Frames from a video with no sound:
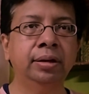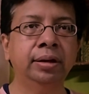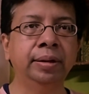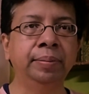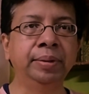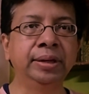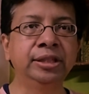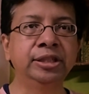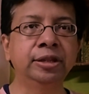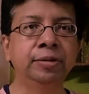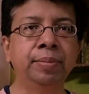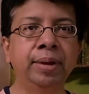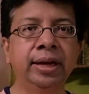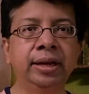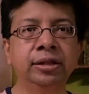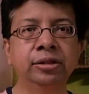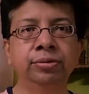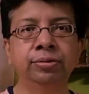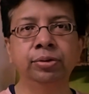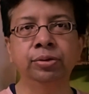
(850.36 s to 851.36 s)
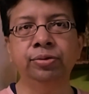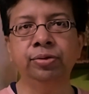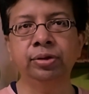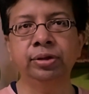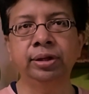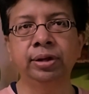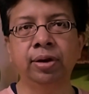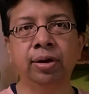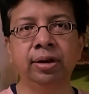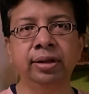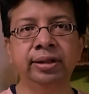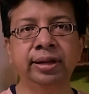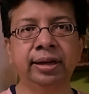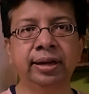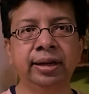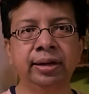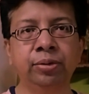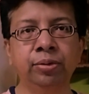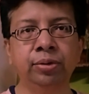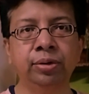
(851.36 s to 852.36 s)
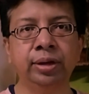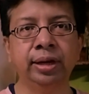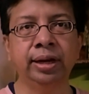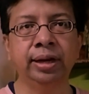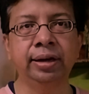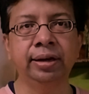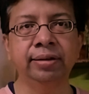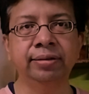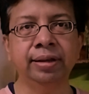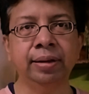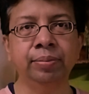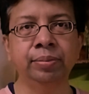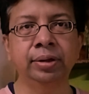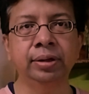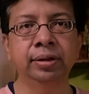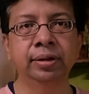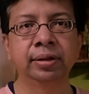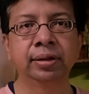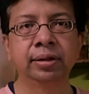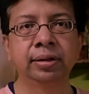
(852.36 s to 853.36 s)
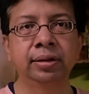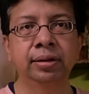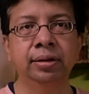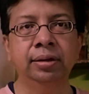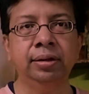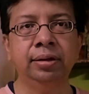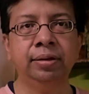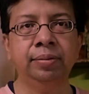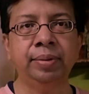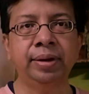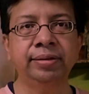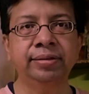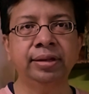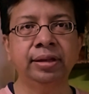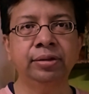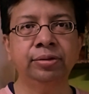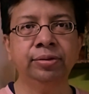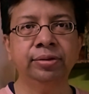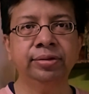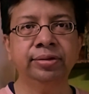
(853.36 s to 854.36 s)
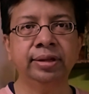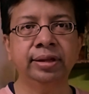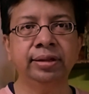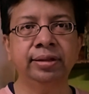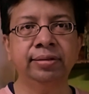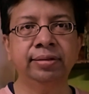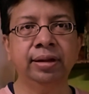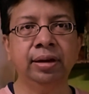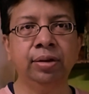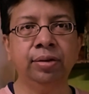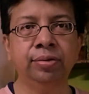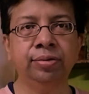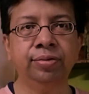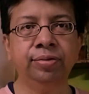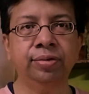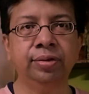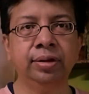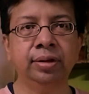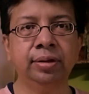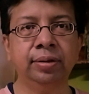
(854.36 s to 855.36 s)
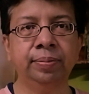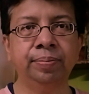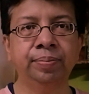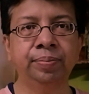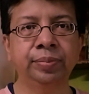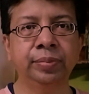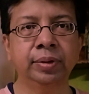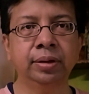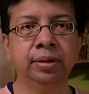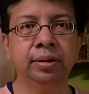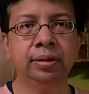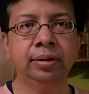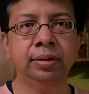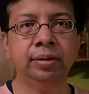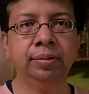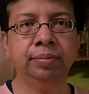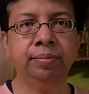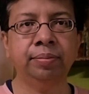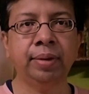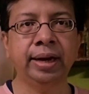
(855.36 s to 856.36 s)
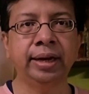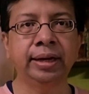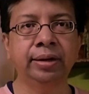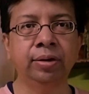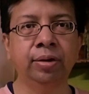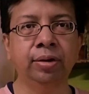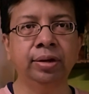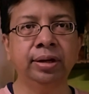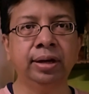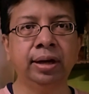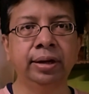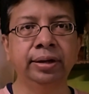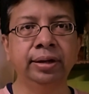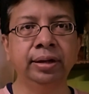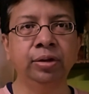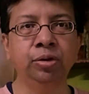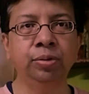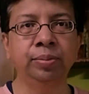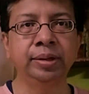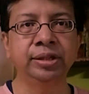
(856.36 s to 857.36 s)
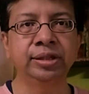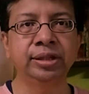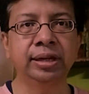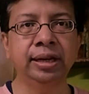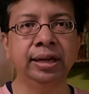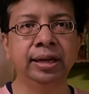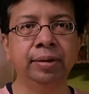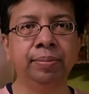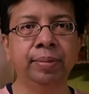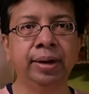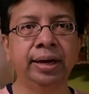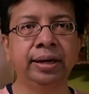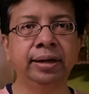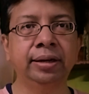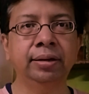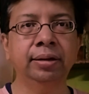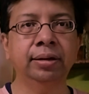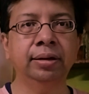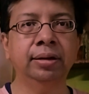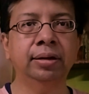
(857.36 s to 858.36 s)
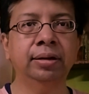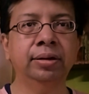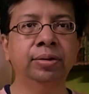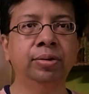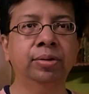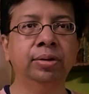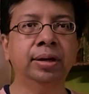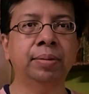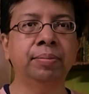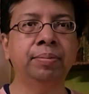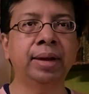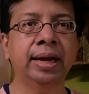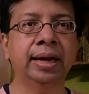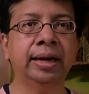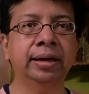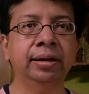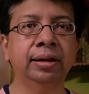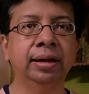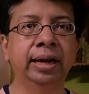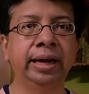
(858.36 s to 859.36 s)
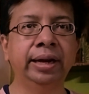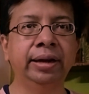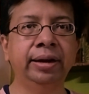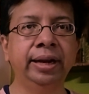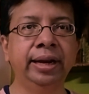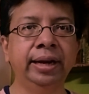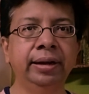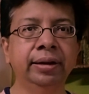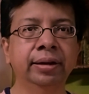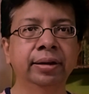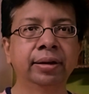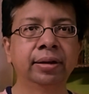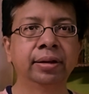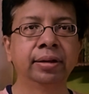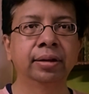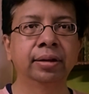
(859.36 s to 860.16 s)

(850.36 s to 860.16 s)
immediate bearish view for the dollar that I took in December. My sense was that the sell-off might not continue immediately. It might come back at a later date.